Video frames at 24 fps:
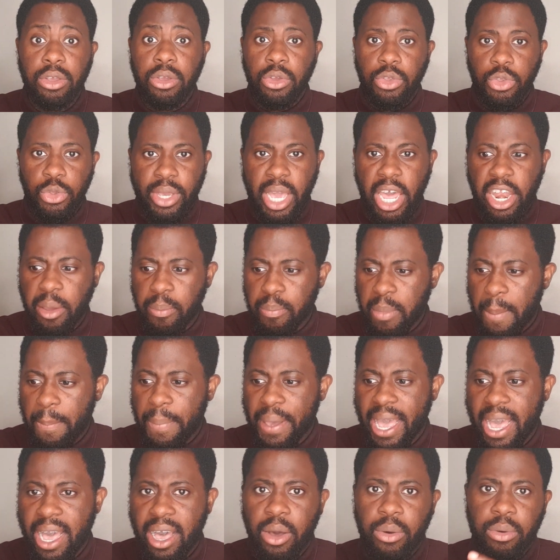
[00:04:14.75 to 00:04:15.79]
you kind of map it
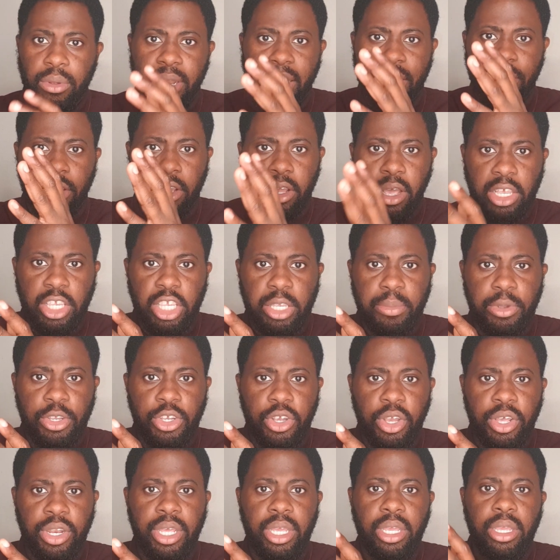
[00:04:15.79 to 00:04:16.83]
out, like the customer
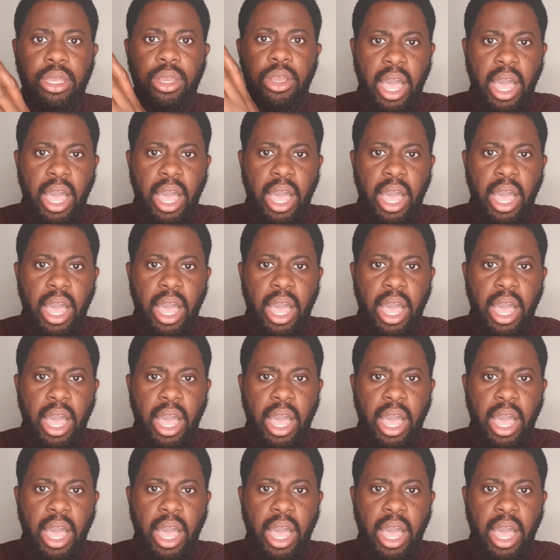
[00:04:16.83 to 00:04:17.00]
journey.